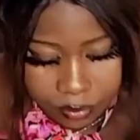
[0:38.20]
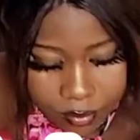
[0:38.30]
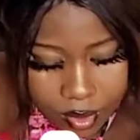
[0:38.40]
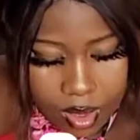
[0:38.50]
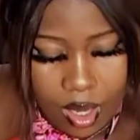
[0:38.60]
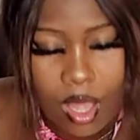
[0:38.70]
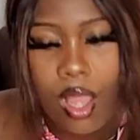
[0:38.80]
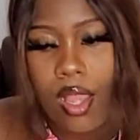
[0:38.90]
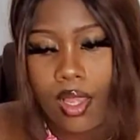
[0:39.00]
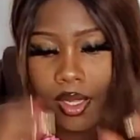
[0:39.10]
so
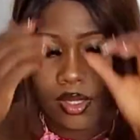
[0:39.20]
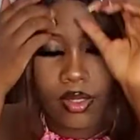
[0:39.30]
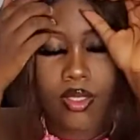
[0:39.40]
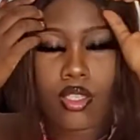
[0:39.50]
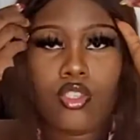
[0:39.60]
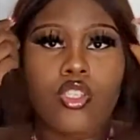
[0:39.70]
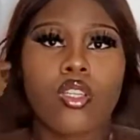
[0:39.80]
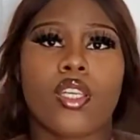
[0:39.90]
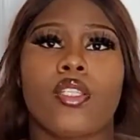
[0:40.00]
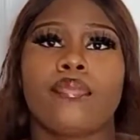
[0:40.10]
now for the
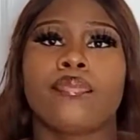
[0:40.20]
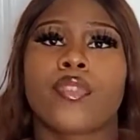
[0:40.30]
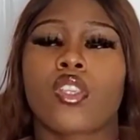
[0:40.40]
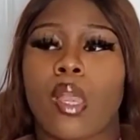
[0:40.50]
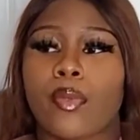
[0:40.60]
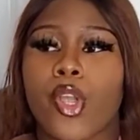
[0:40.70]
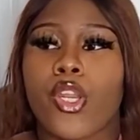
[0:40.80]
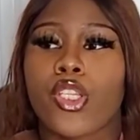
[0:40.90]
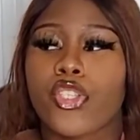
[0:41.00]
whole video